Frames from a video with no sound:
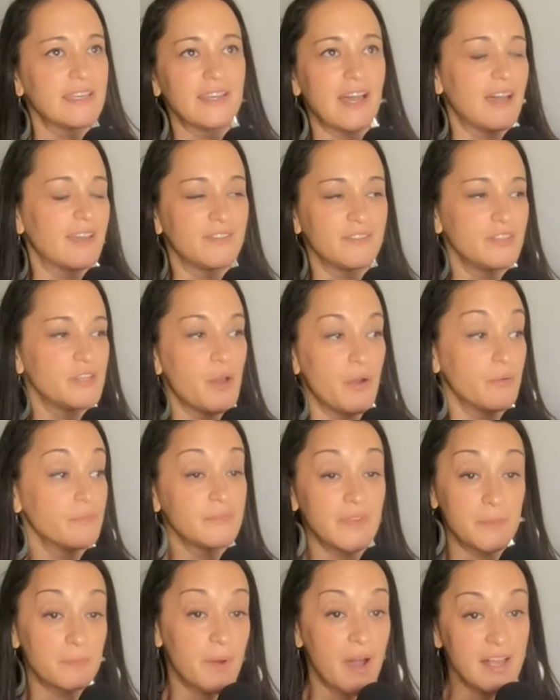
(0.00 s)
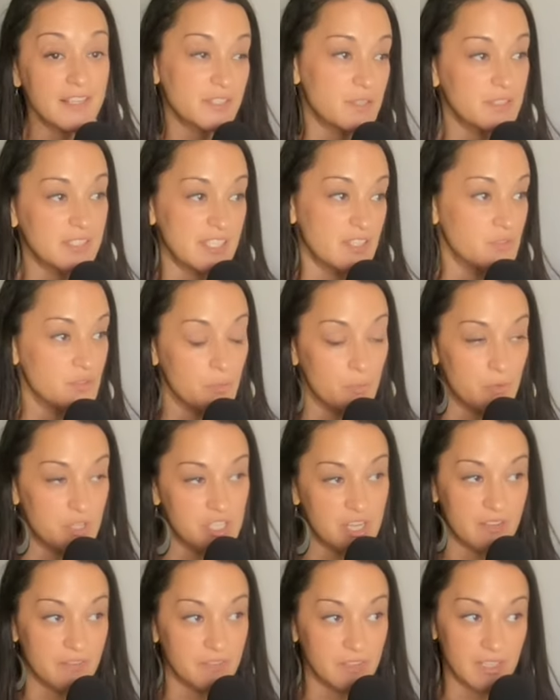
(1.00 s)
I, you know, imposter syndrome, which
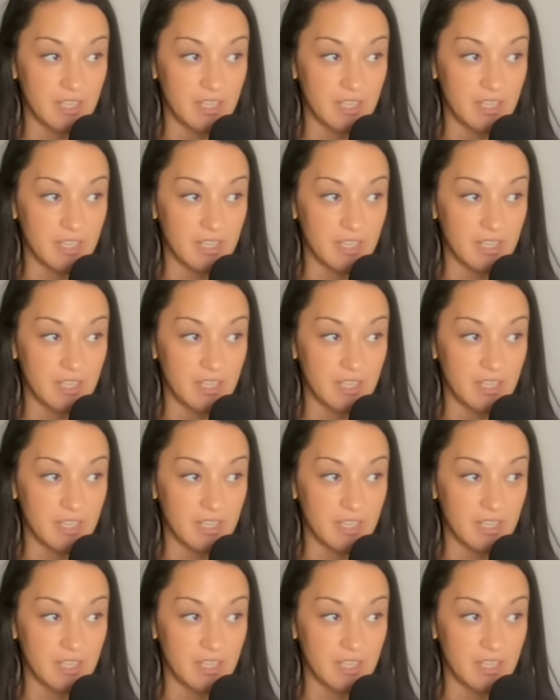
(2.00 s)
I feel right.